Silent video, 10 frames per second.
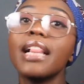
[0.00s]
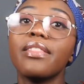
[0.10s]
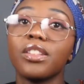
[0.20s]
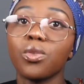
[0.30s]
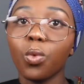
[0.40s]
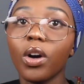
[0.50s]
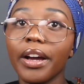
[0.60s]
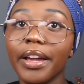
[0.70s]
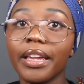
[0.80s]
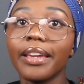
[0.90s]
This is
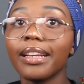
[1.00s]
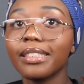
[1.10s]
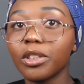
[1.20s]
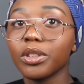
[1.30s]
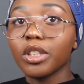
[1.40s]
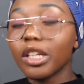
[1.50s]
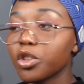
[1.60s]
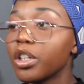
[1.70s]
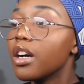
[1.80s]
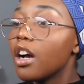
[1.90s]
why, etc,
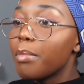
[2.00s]
etc.